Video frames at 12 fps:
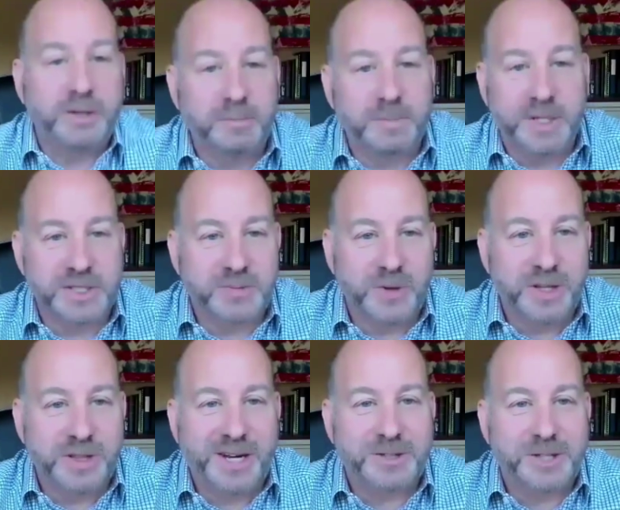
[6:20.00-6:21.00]
want to do business
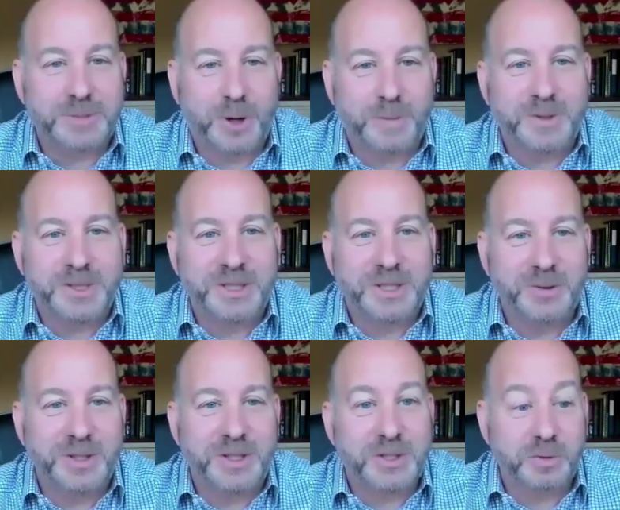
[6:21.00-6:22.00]
with that are just purposely
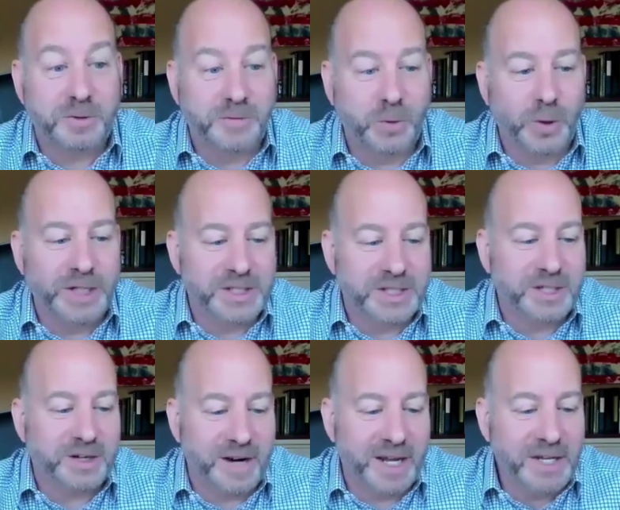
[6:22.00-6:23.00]
doing this to avoid
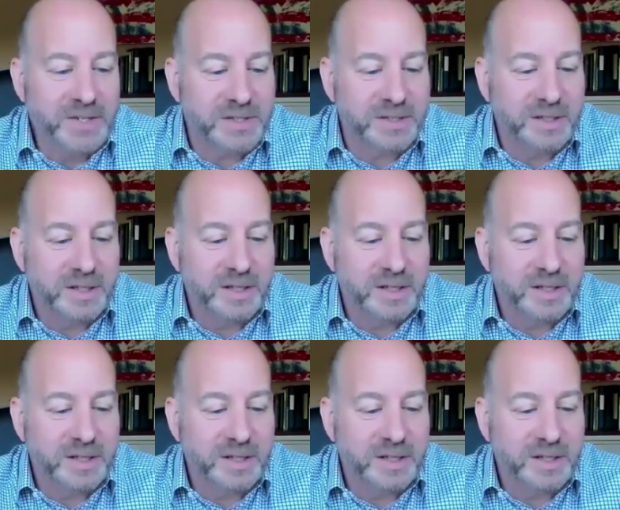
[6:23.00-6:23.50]
CRS.